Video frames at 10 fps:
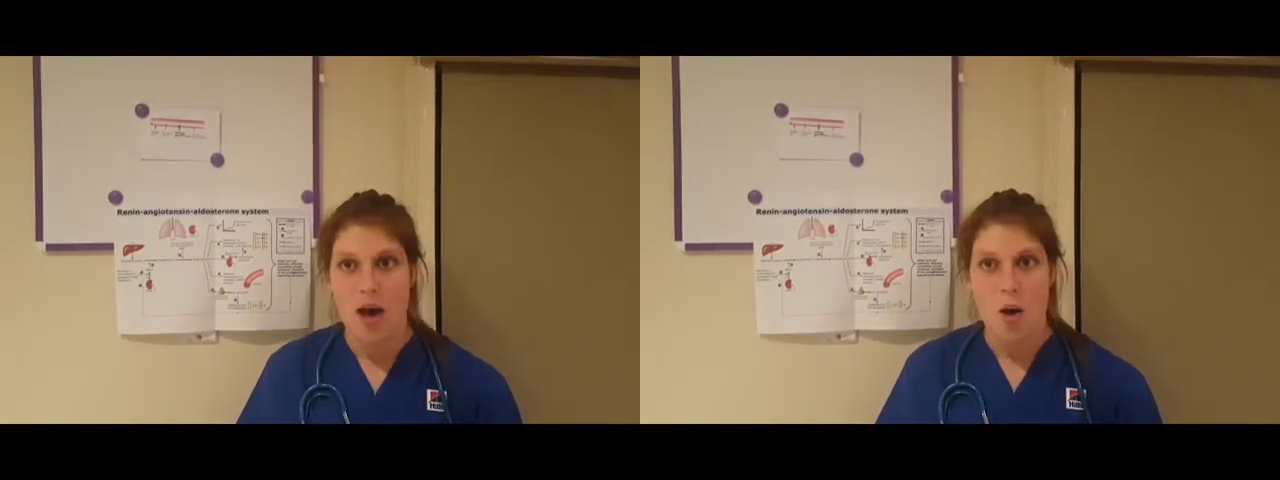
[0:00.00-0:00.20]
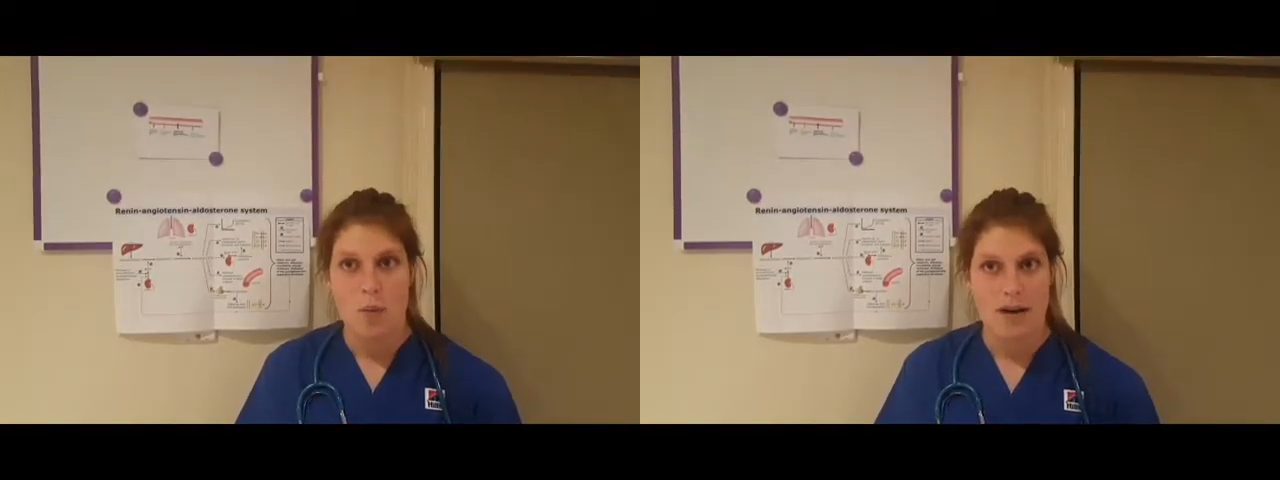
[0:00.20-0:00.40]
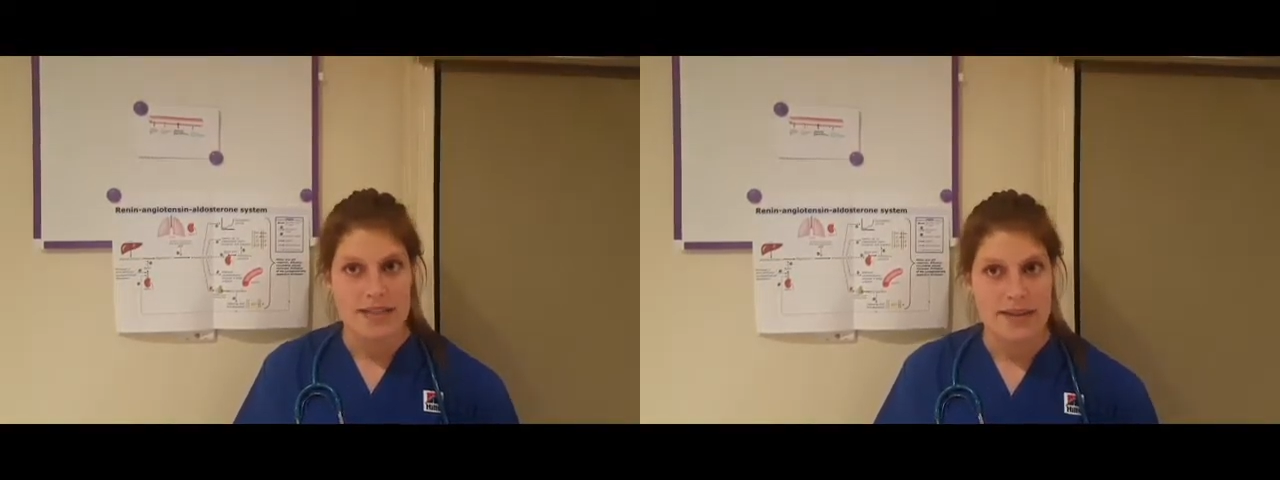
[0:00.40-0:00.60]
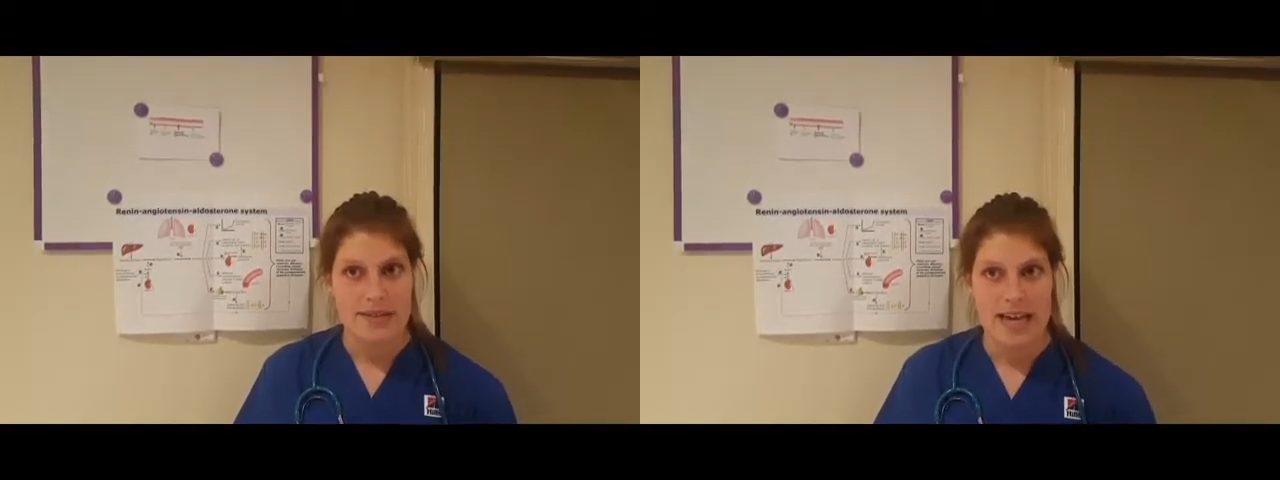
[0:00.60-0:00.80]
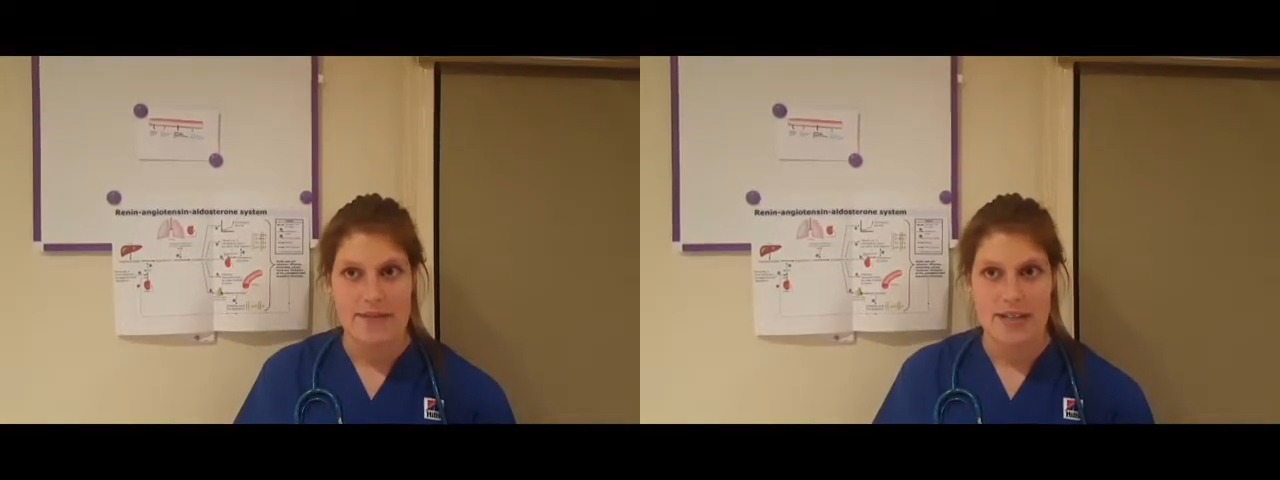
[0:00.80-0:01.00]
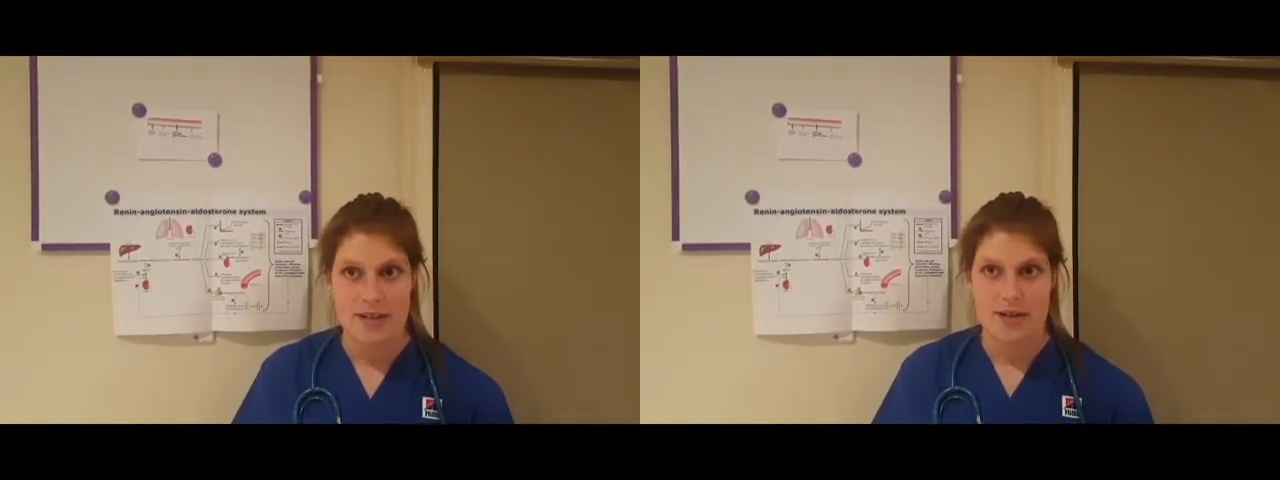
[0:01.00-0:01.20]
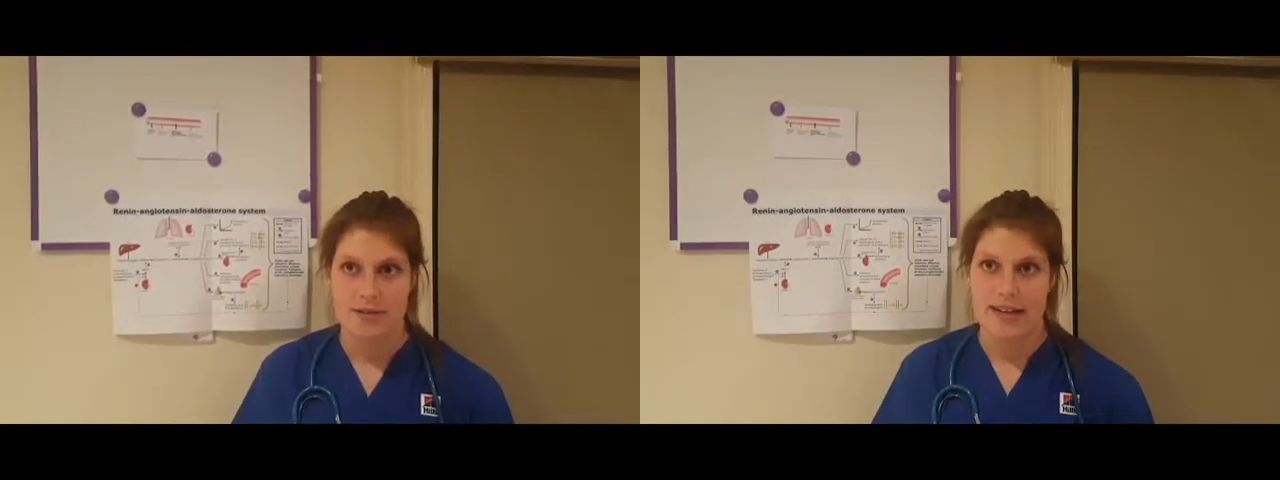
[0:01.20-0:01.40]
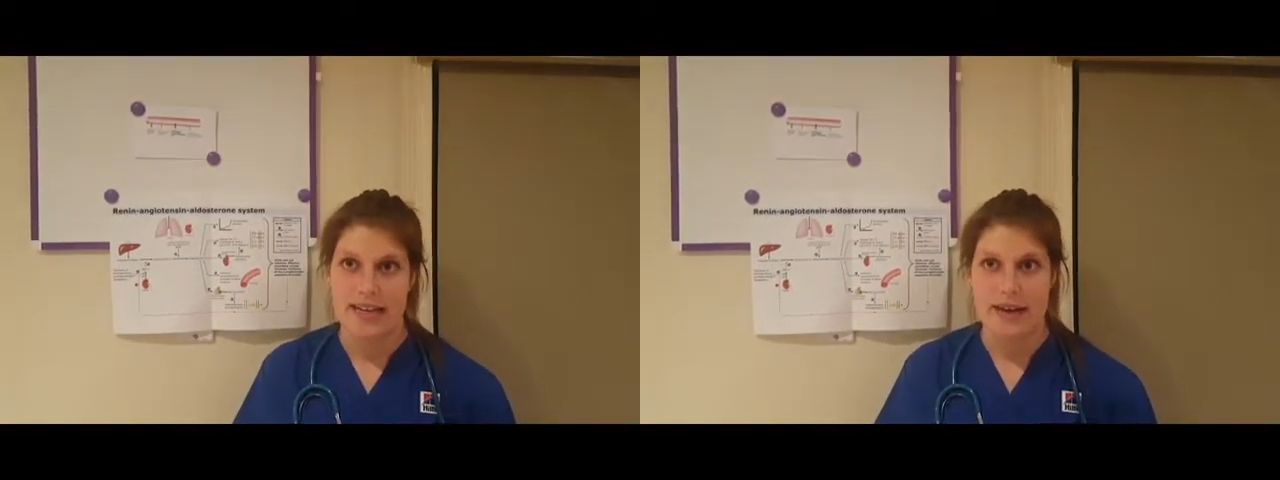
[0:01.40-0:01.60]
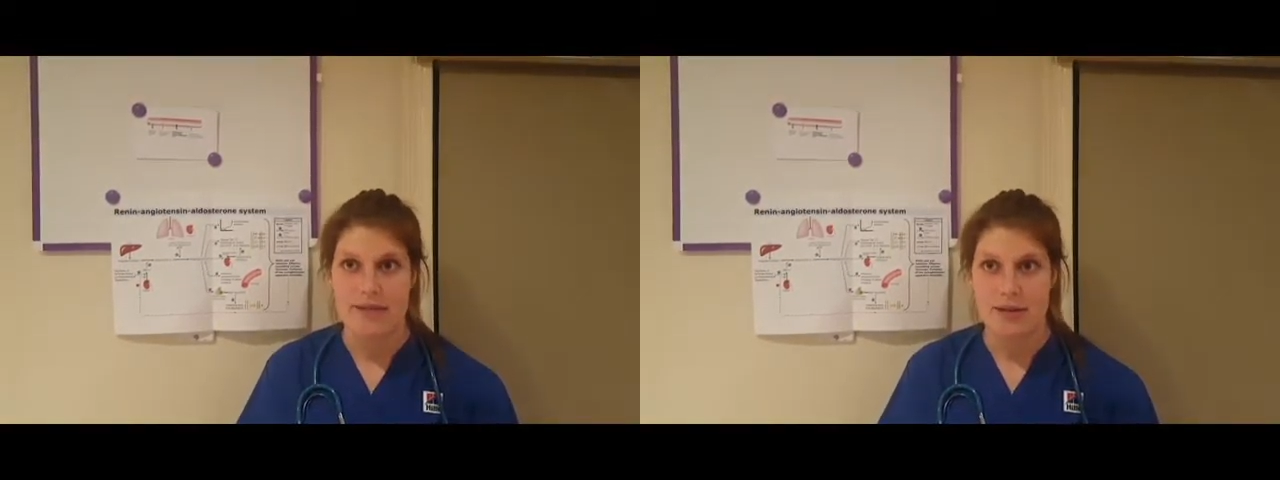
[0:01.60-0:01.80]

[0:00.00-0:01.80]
Whilst he was having surgery, he was